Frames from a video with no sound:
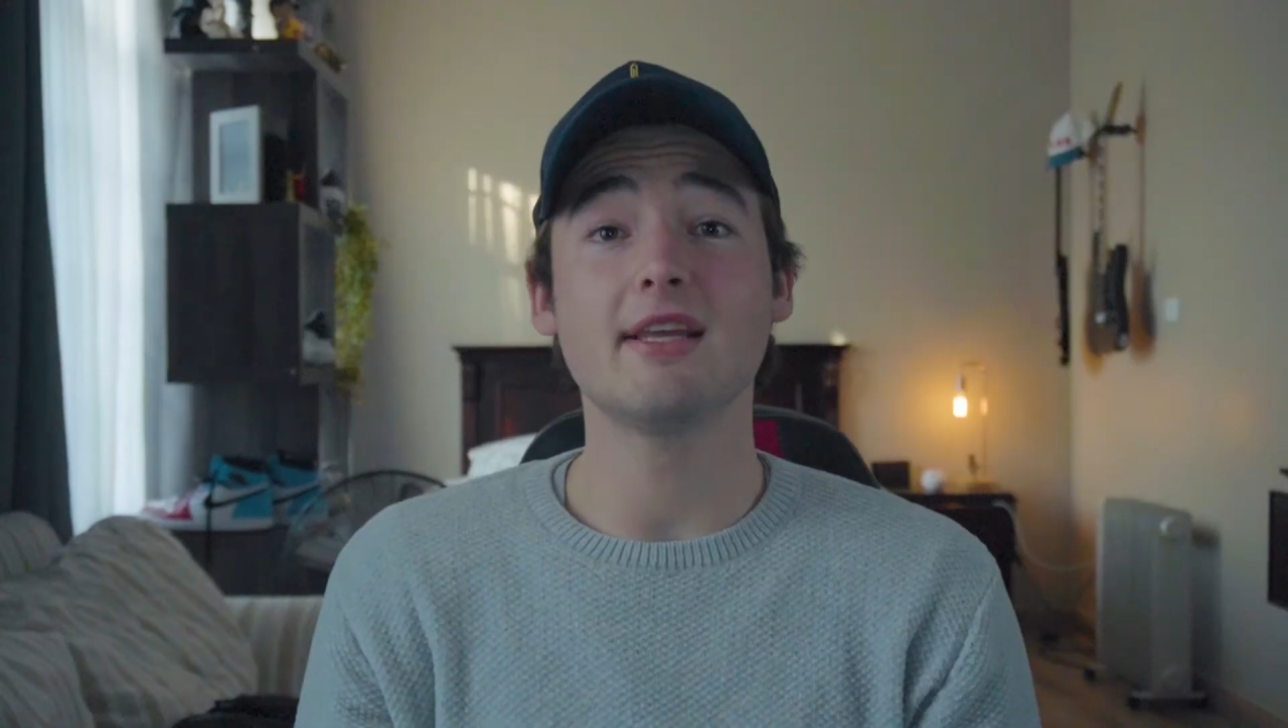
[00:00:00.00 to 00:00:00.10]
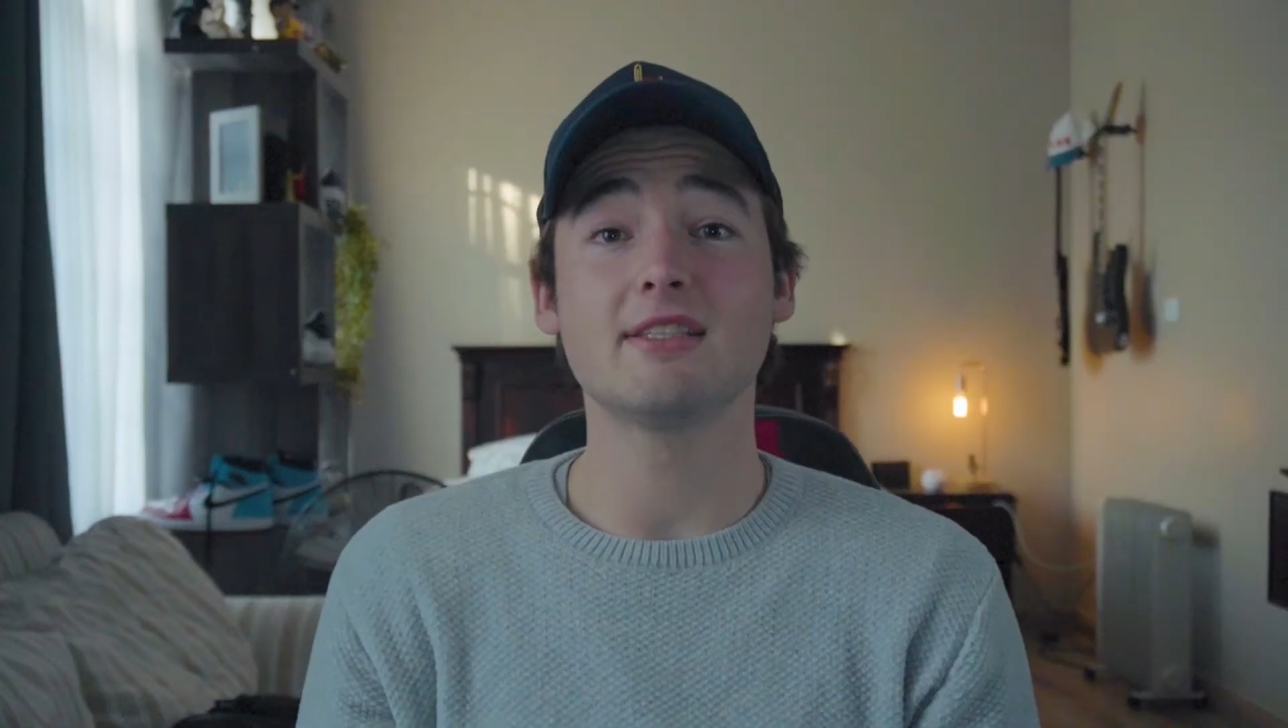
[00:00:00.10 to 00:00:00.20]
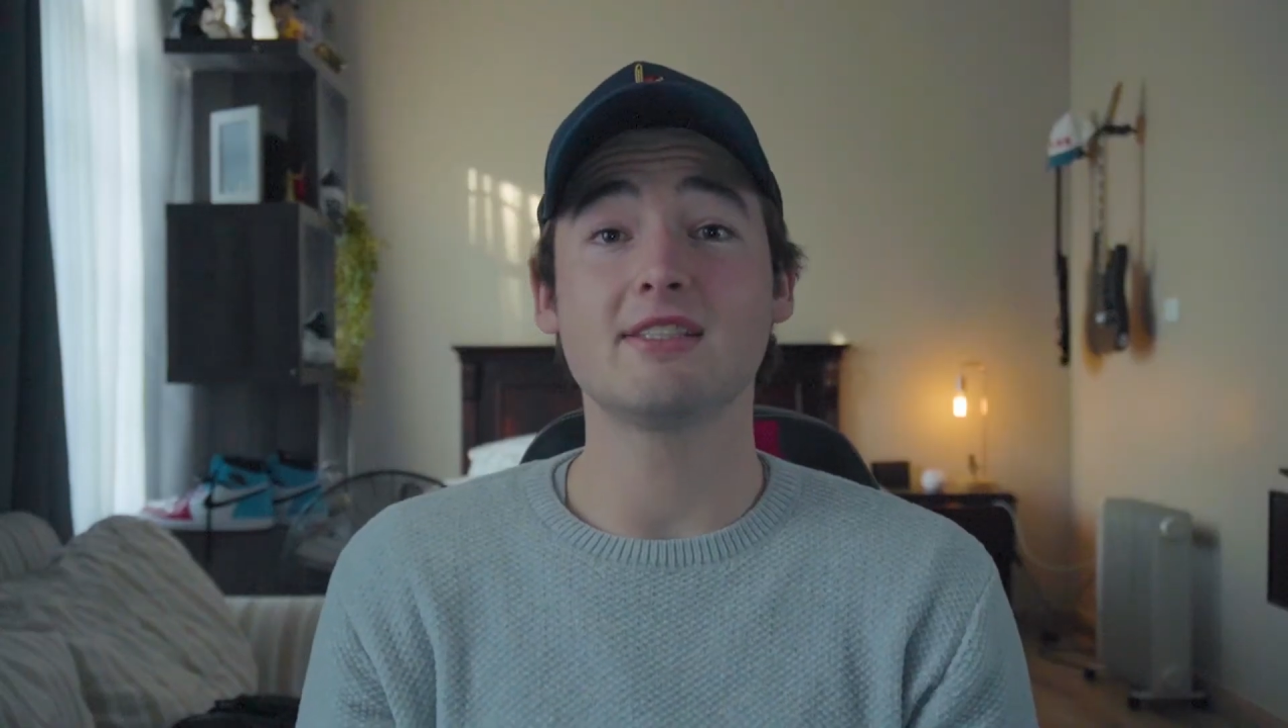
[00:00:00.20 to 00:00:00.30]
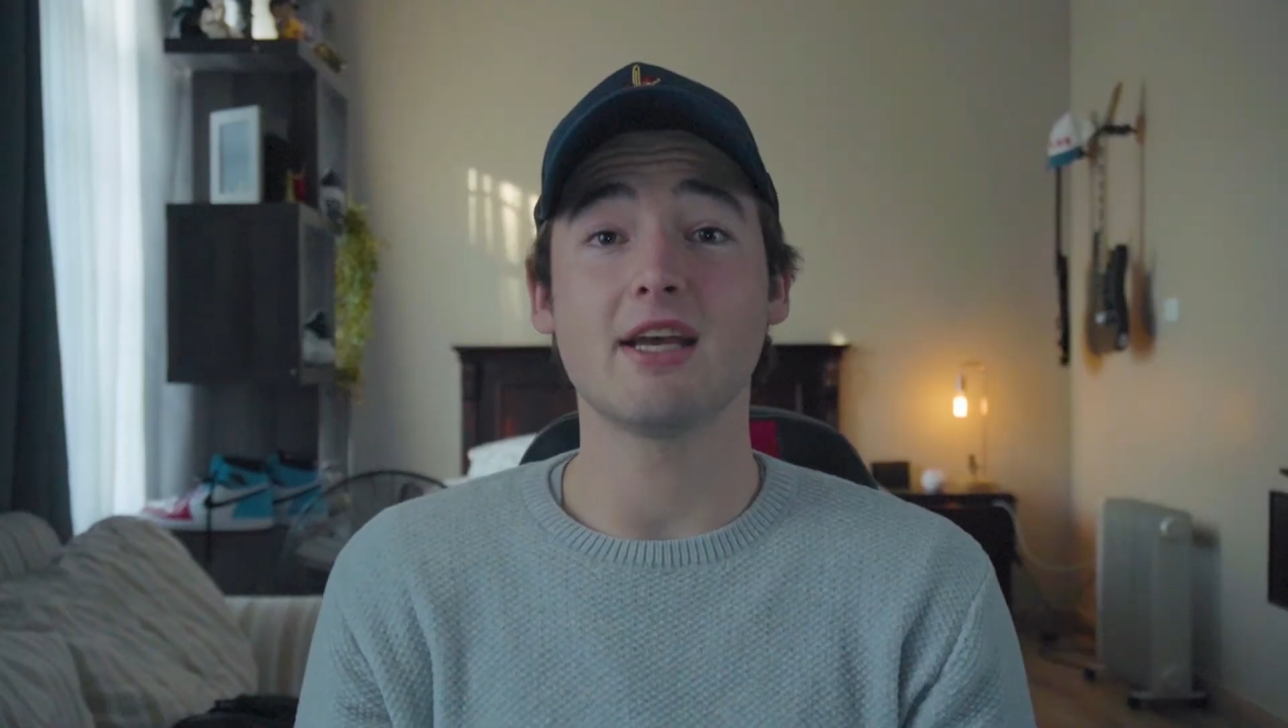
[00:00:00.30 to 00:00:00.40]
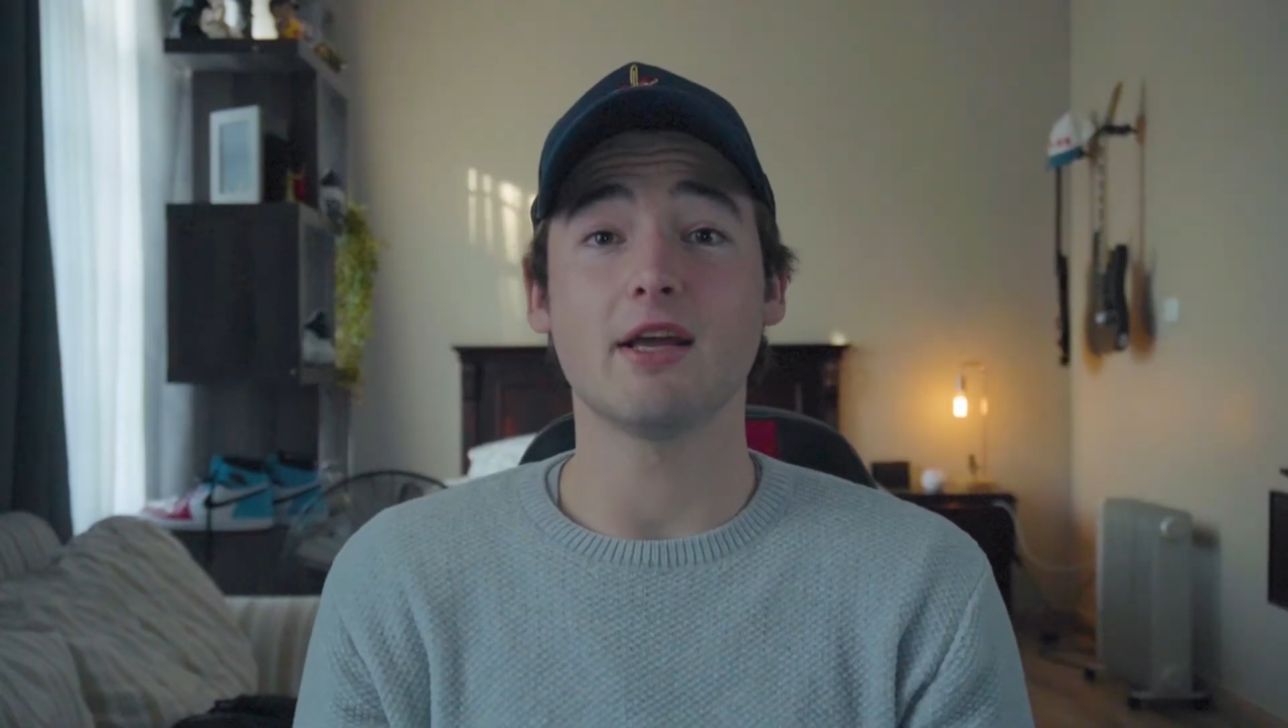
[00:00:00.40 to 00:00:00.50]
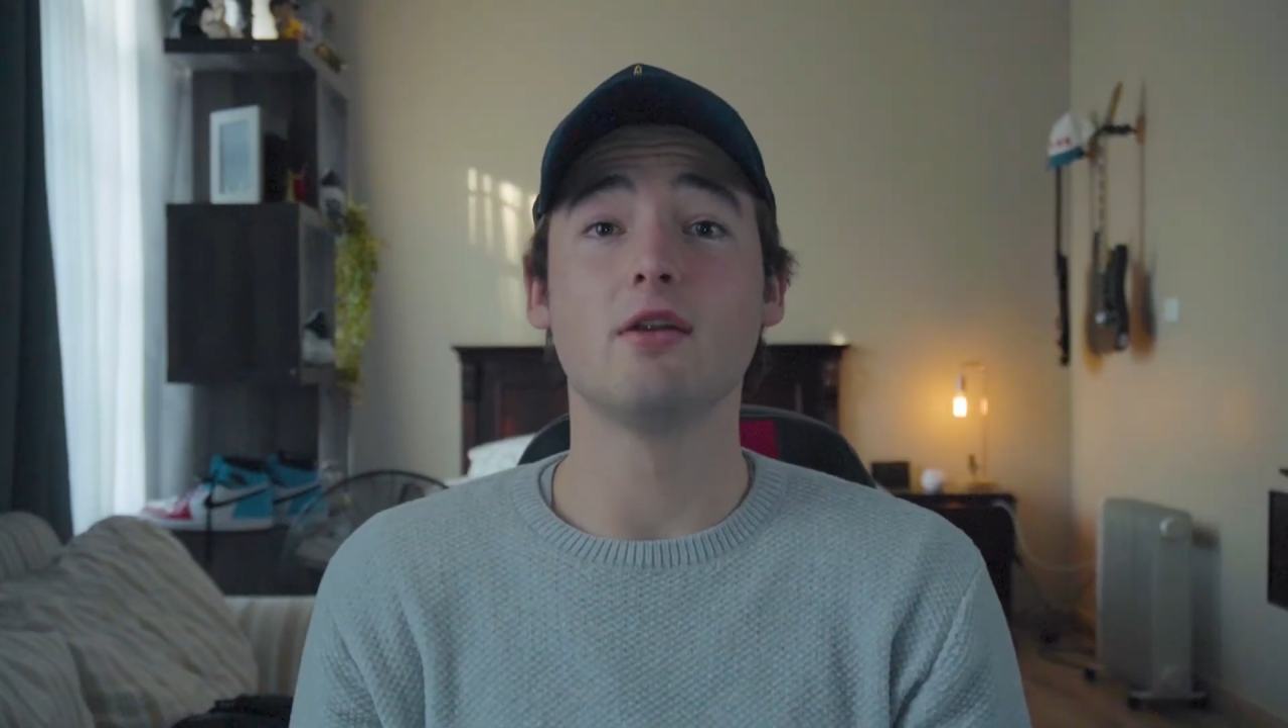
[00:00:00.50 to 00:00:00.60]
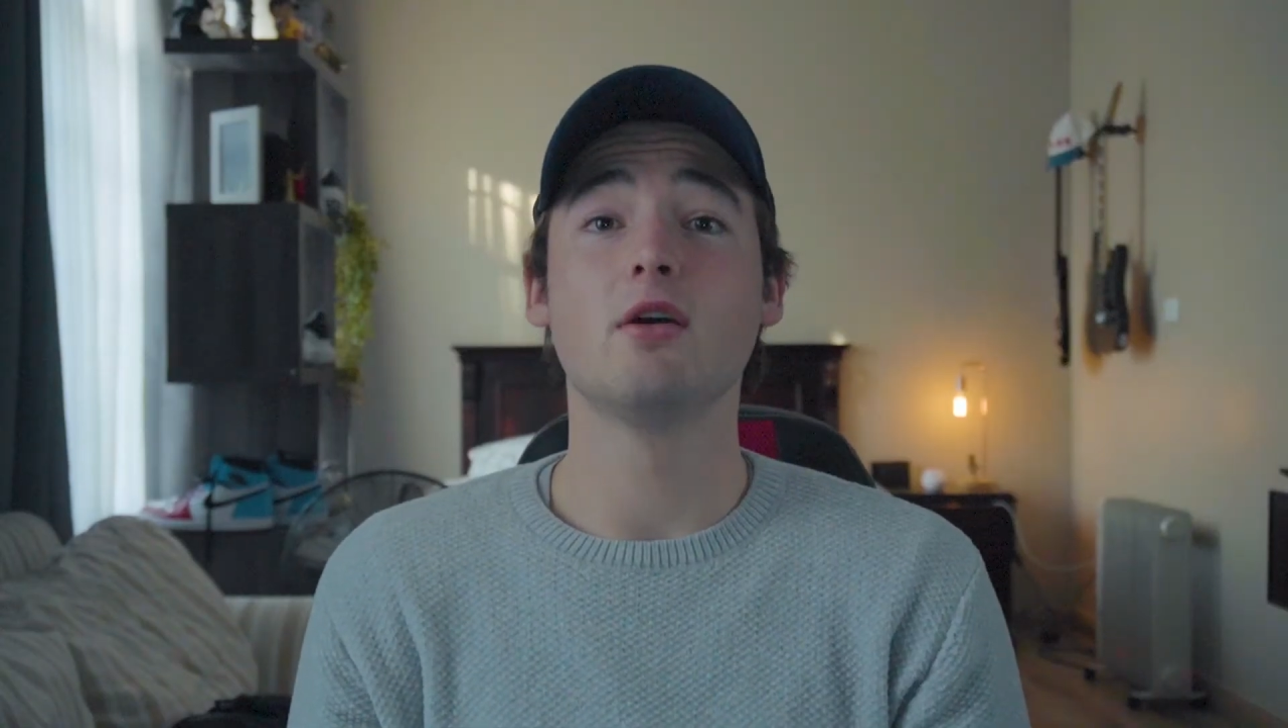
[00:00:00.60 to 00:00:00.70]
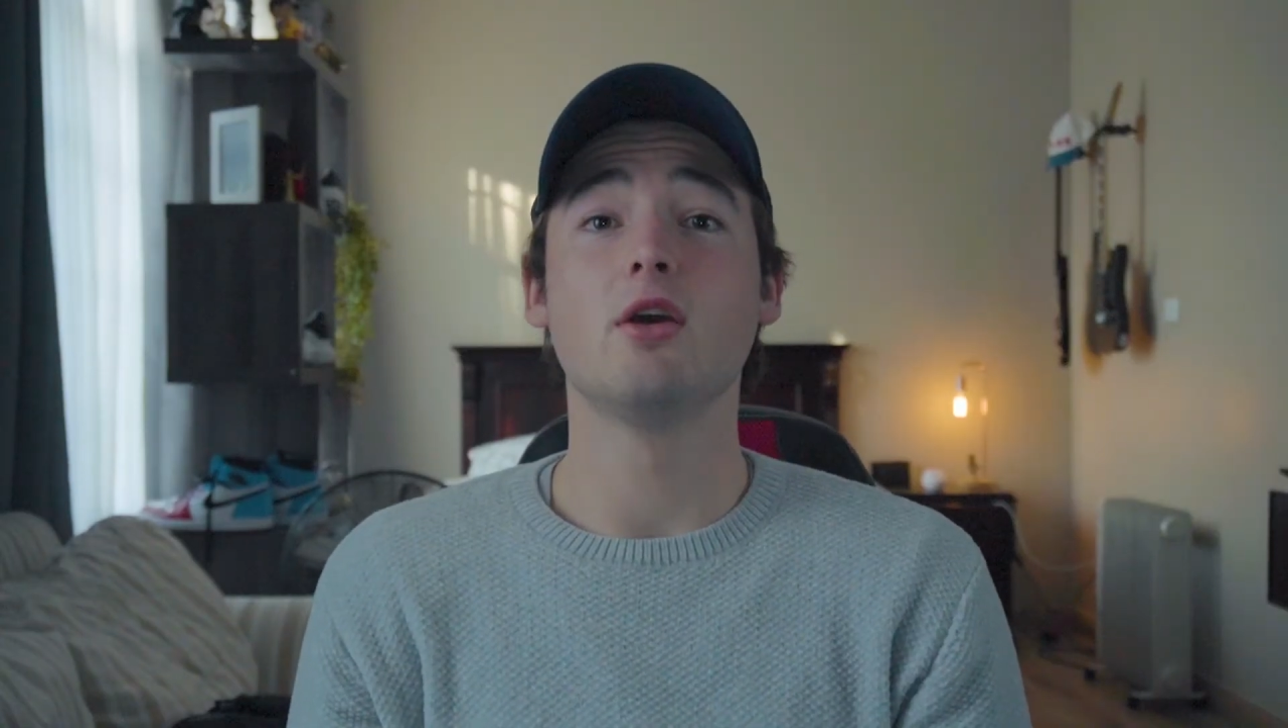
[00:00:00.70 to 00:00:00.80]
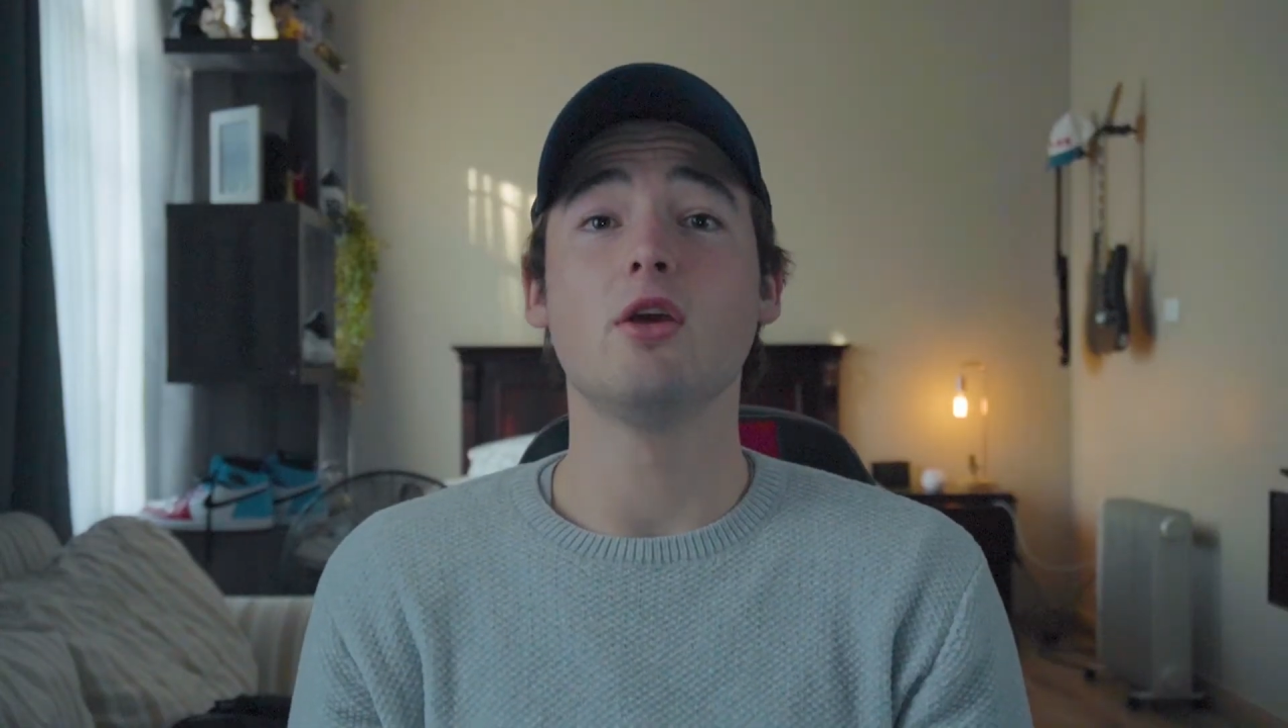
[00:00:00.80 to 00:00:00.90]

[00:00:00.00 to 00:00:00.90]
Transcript: this said,